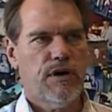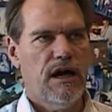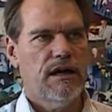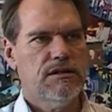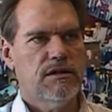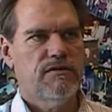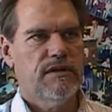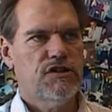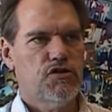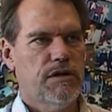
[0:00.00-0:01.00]
products are
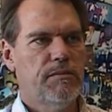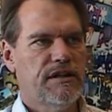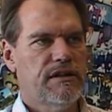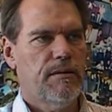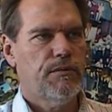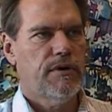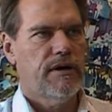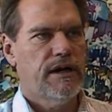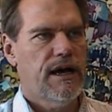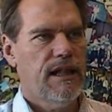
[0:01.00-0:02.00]
extremely
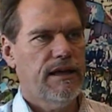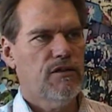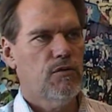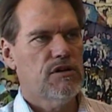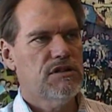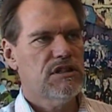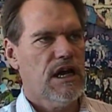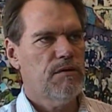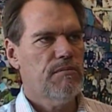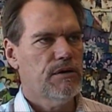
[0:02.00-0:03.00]
temporary. I like the word
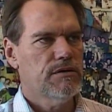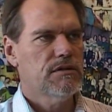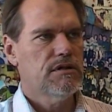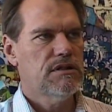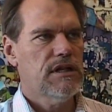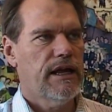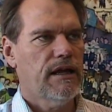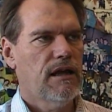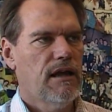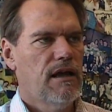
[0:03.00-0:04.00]
signpost. It's
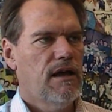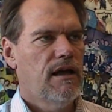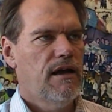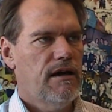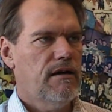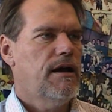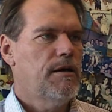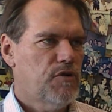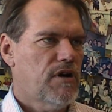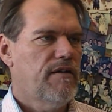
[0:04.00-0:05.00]
like, here I
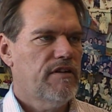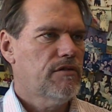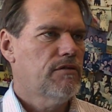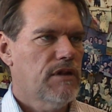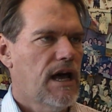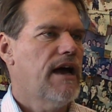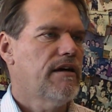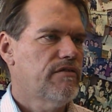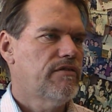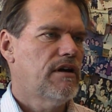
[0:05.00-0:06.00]
am driving through
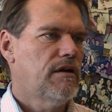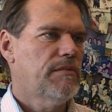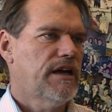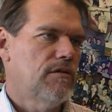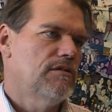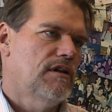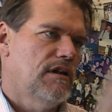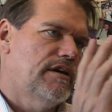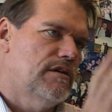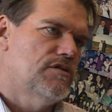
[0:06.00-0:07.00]
life on my own
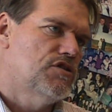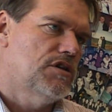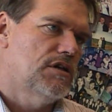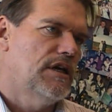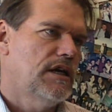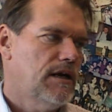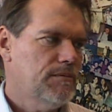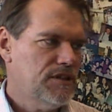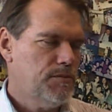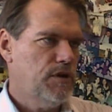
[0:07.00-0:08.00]
little hero's journey, and
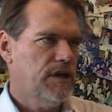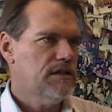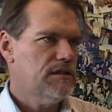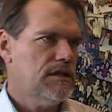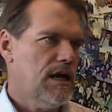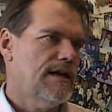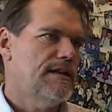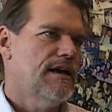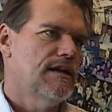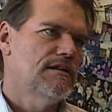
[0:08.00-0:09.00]
I'm just putting a
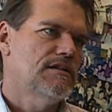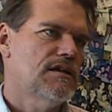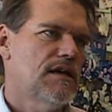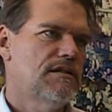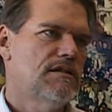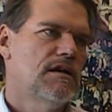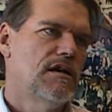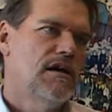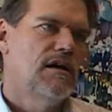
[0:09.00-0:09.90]
sign down that says,